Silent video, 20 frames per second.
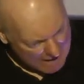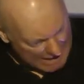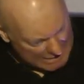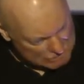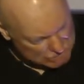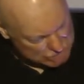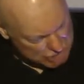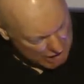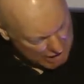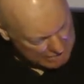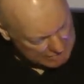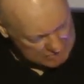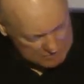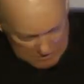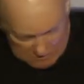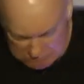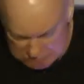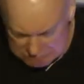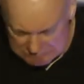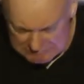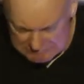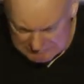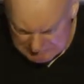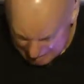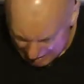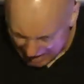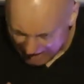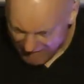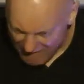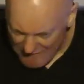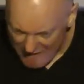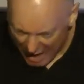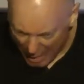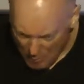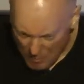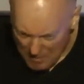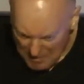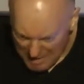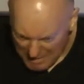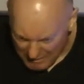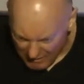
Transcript: Have I repented of my sin?